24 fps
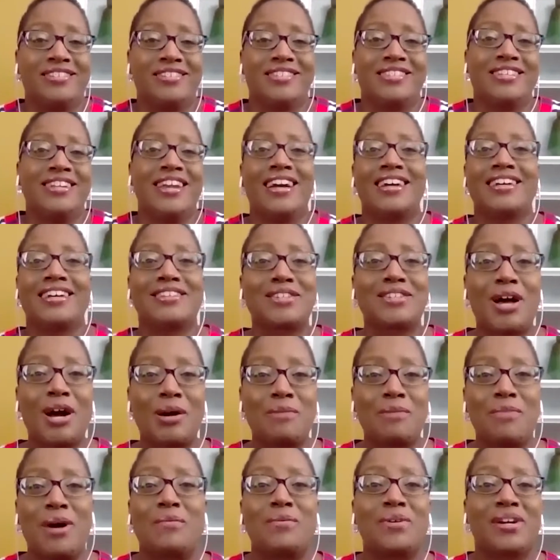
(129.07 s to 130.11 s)
because then I can
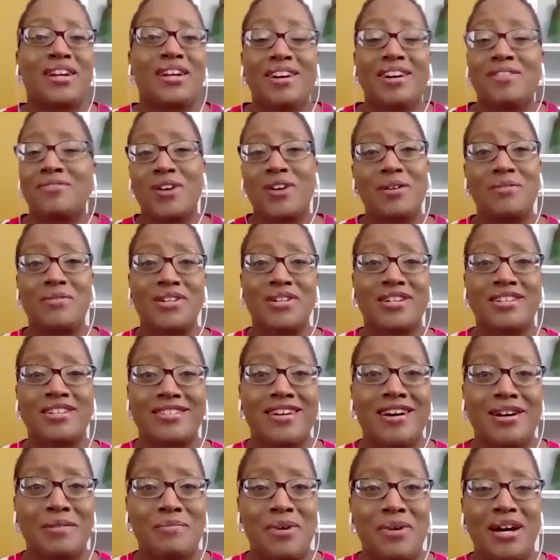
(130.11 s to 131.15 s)
talk about whatever I want to
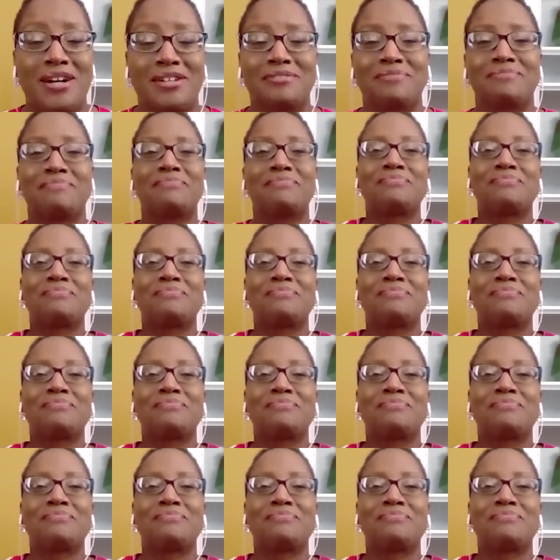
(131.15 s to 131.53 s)
talk about.